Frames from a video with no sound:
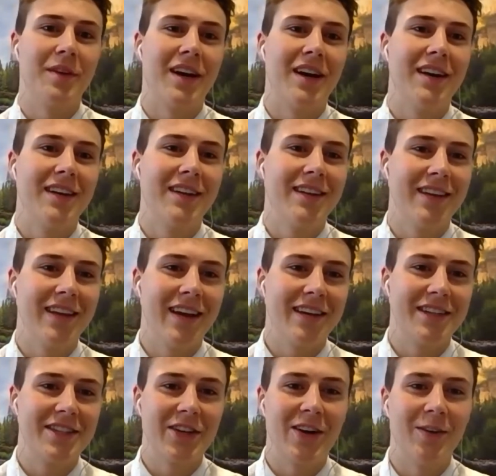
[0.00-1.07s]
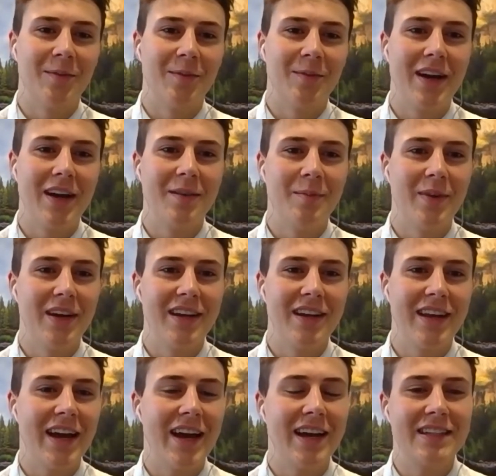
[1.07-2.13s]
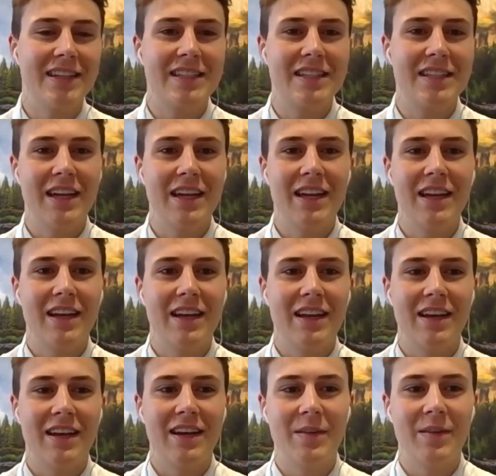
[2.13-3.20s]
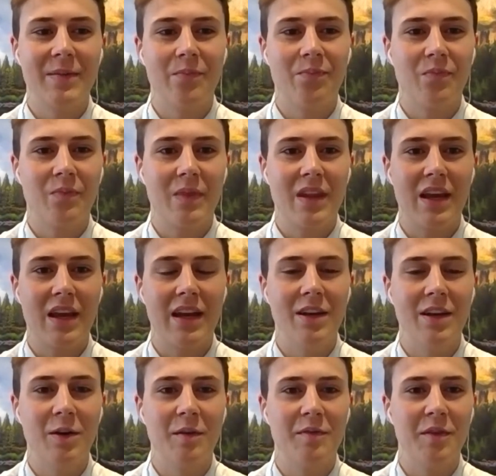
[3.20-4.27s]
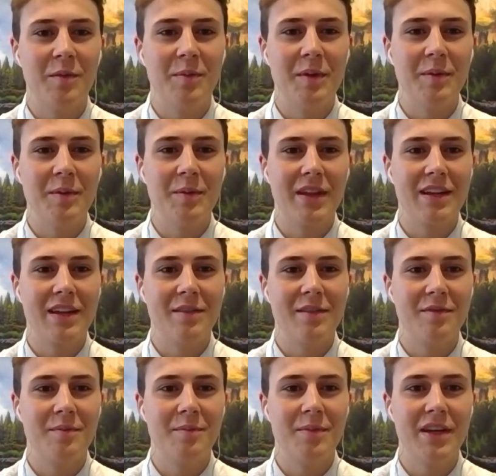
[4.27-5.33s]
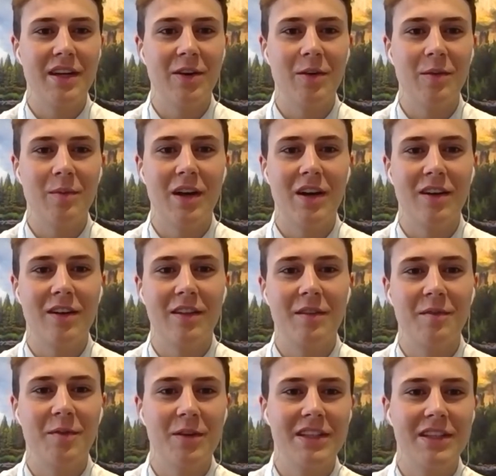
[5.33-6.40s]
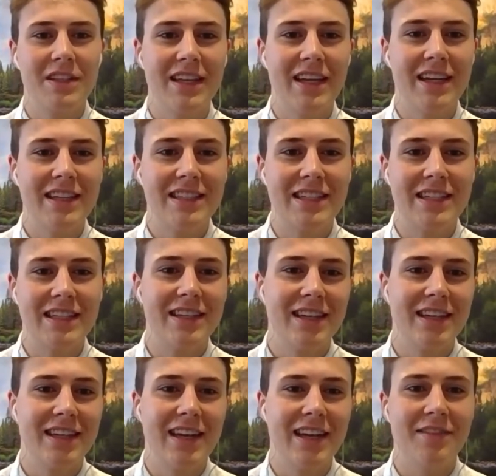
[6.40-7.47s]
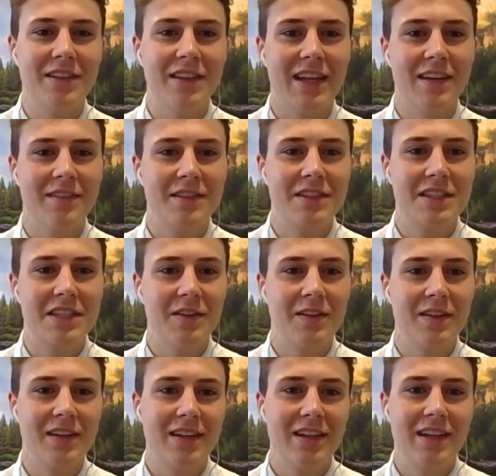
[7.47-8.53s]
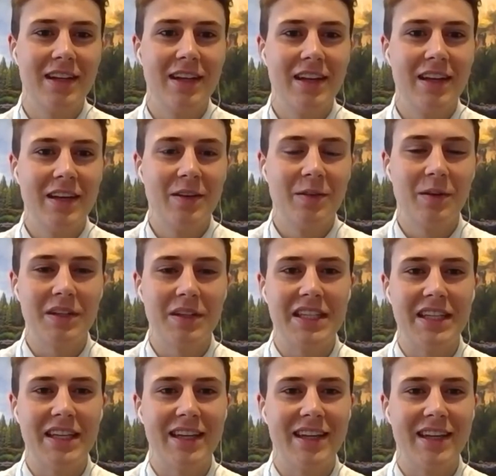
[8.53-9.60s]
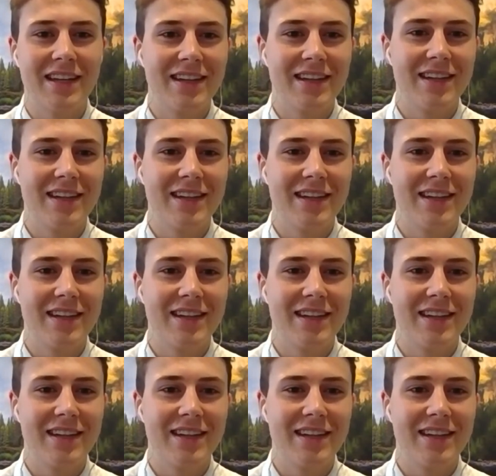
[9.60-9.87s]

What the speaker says: not. I sure hope not. But yeah, I know a few people that have been home longer than 14 days and haven't left. So we'll see.